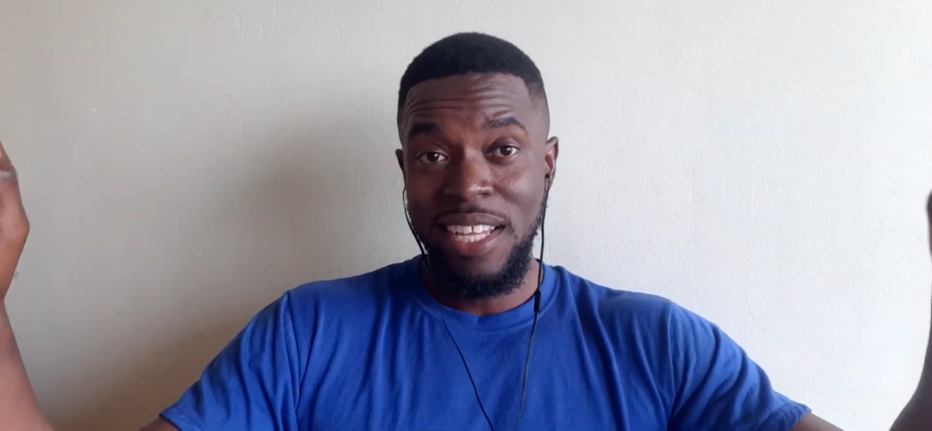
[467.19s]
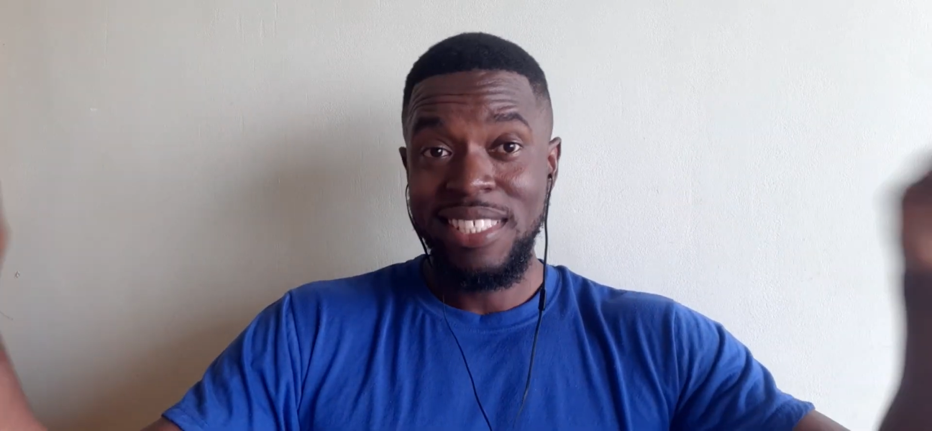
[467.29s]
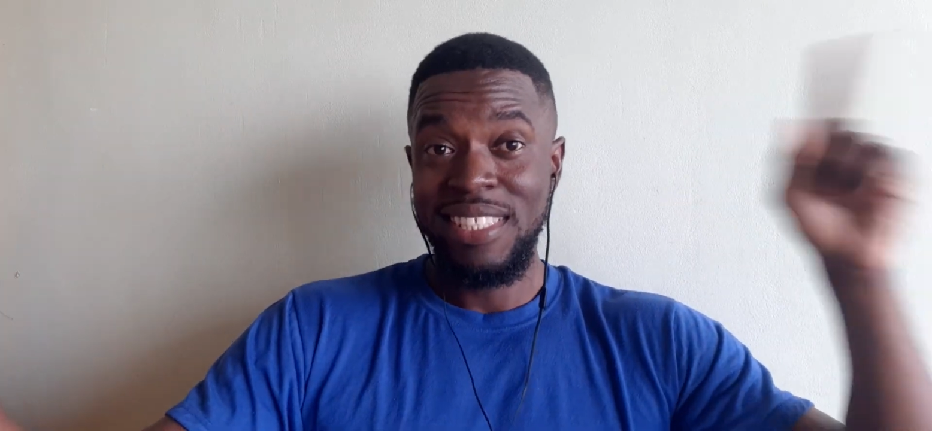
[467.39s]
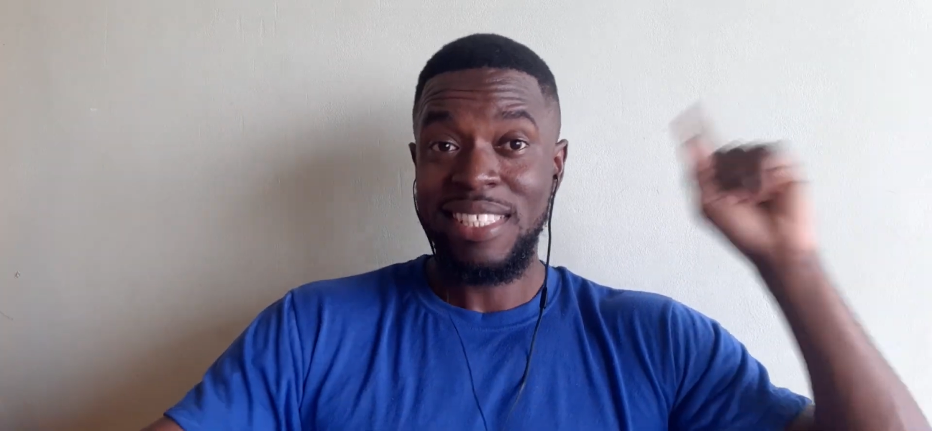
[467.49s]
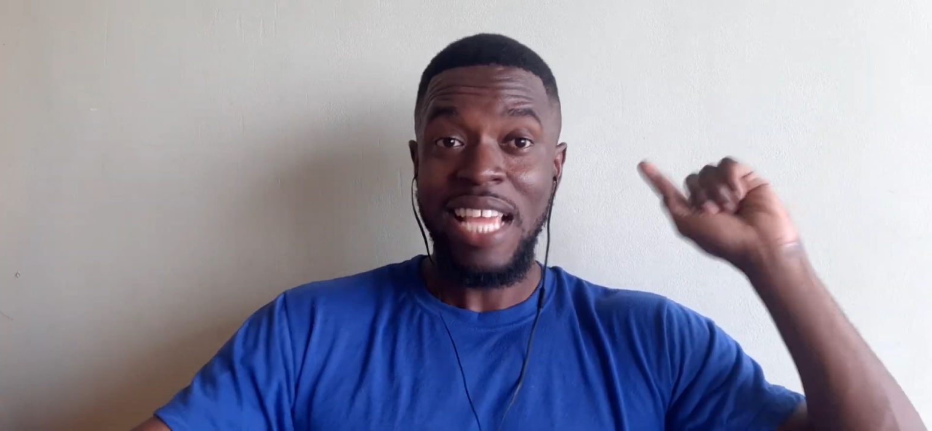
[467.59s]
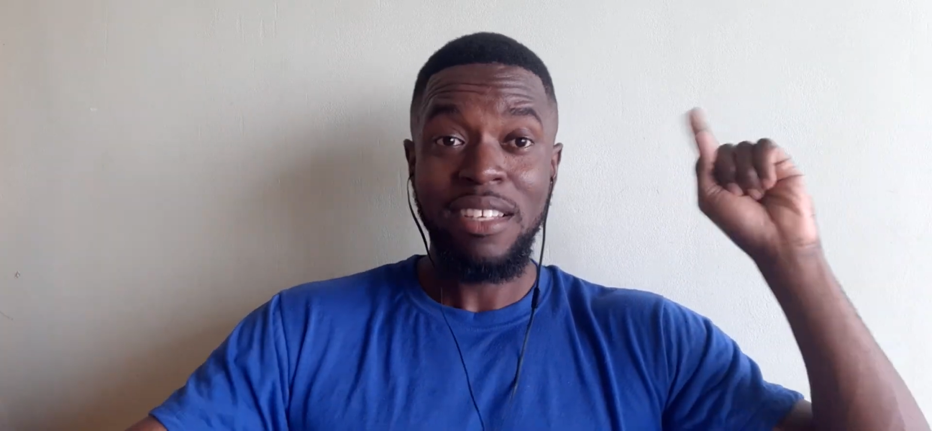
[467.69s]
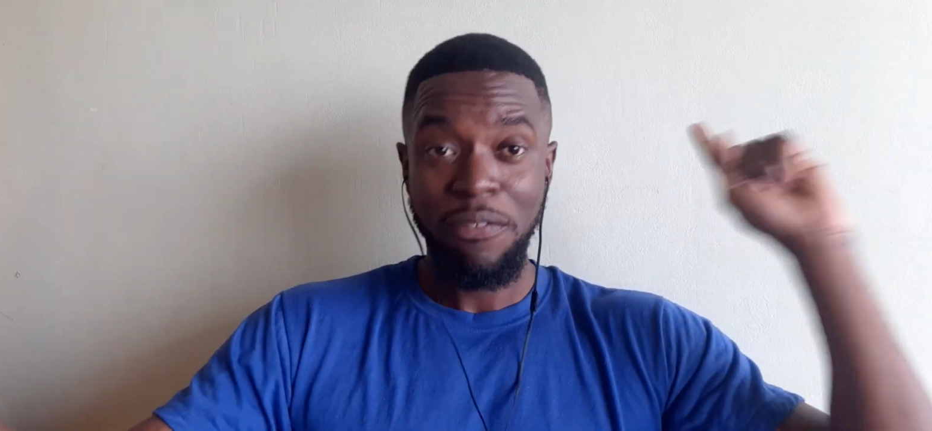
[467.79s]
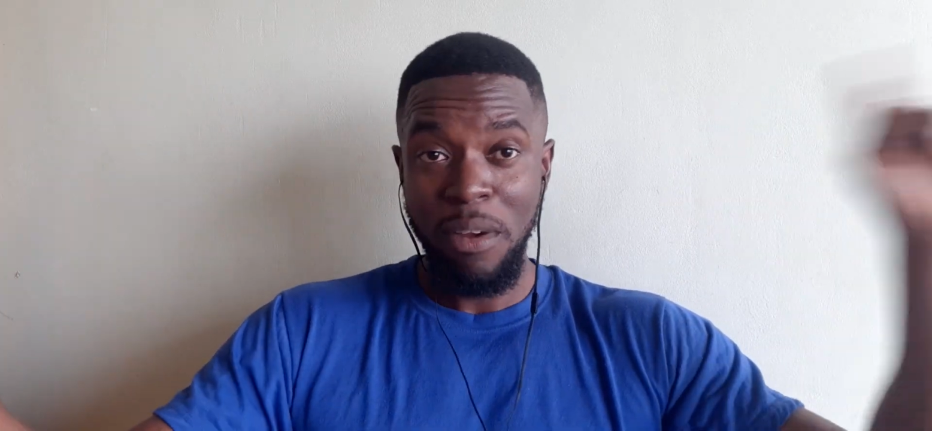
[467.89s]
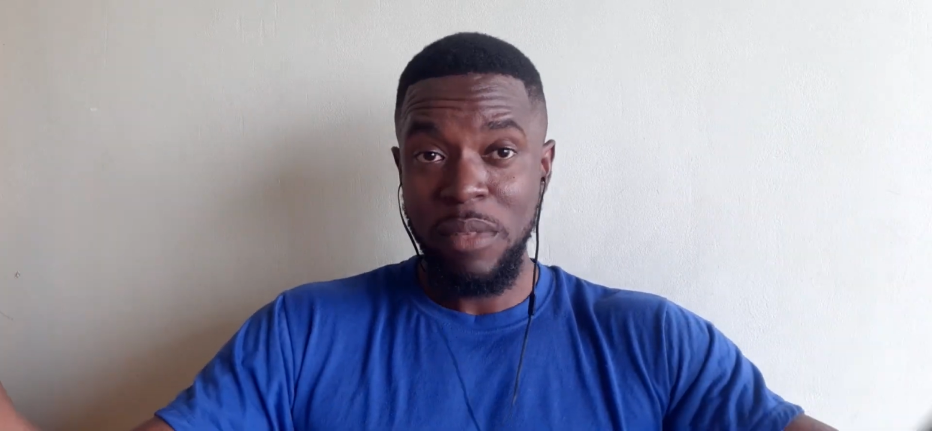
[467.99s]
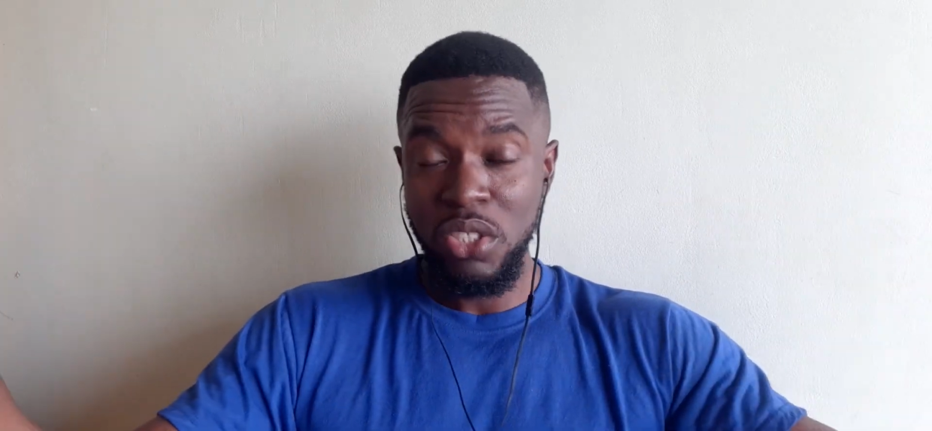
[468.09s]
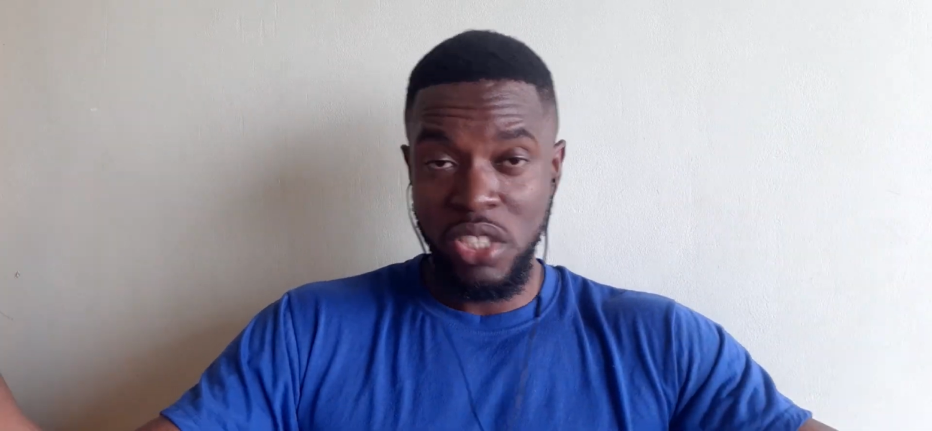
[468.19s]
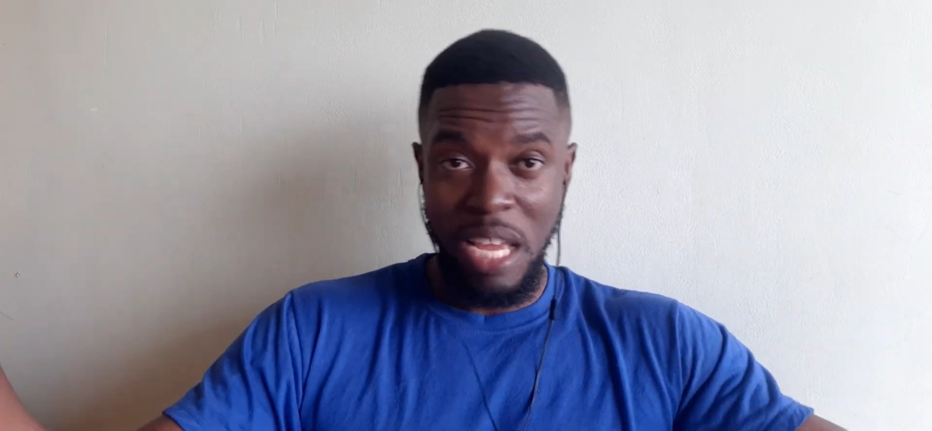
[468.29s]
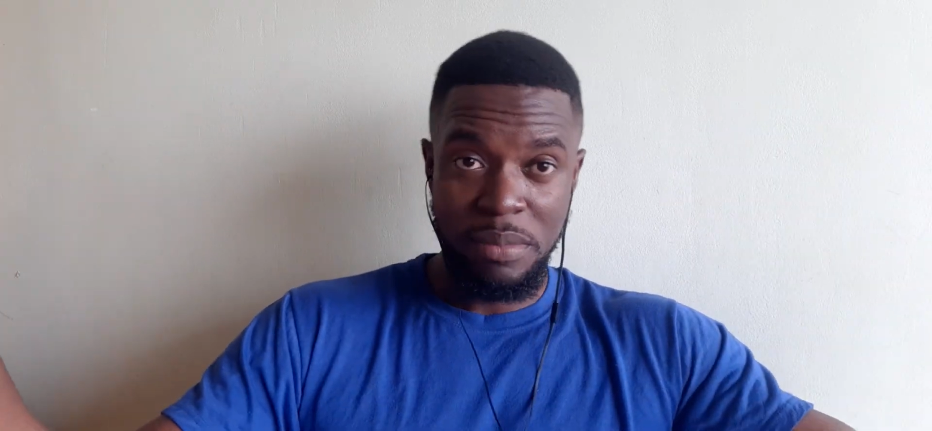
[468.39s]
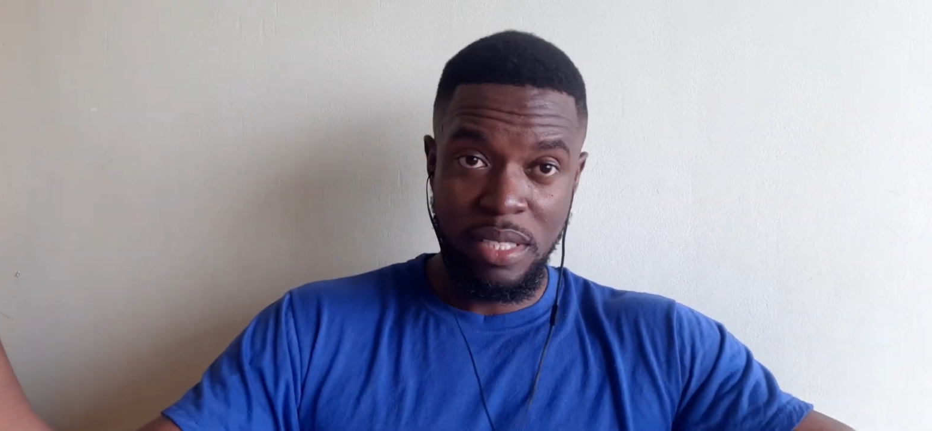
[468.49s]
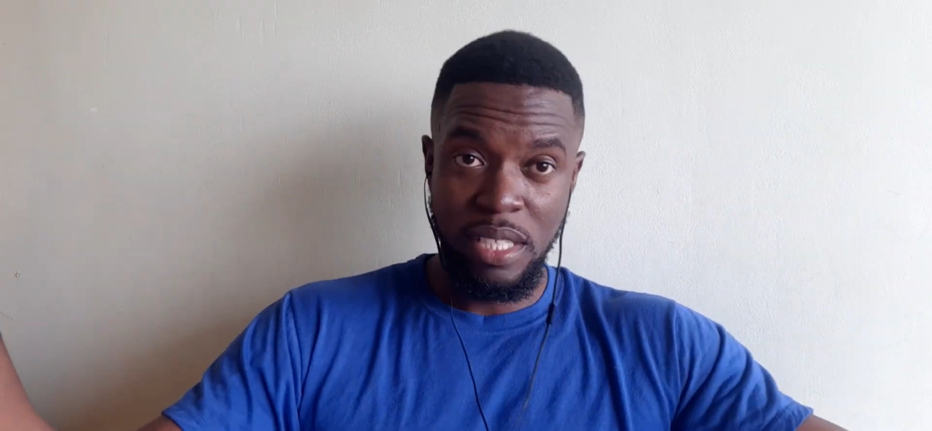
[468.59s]
sent from the
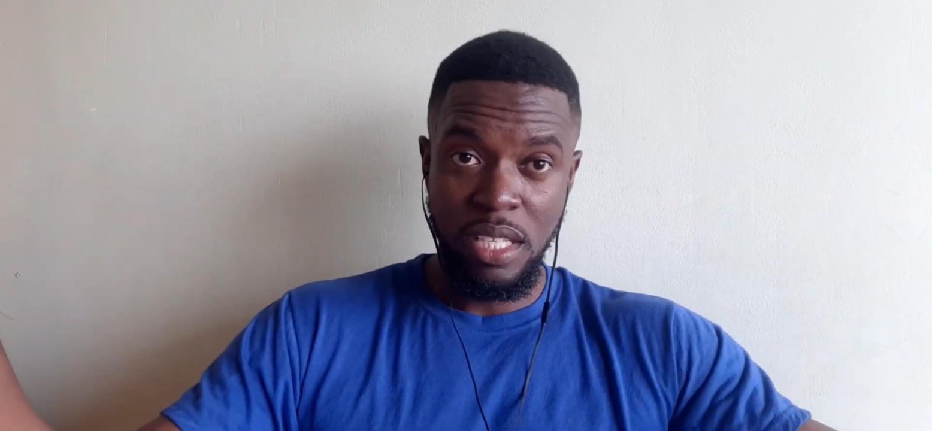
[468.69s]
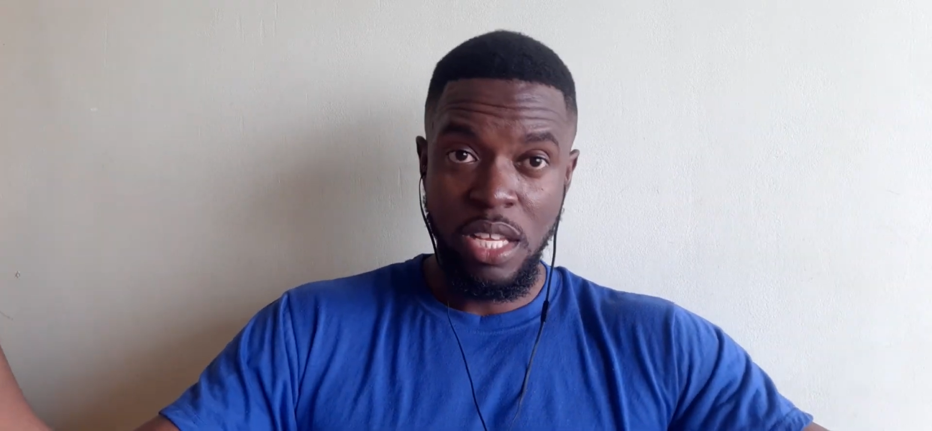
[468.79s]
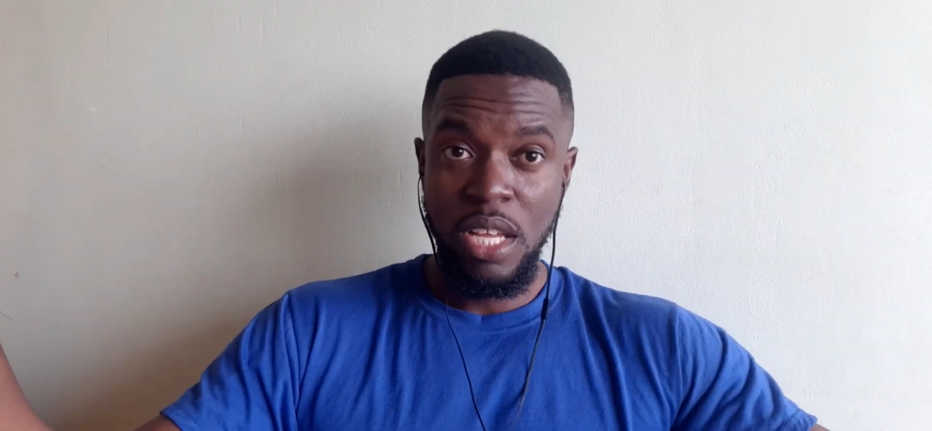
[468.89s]
GMC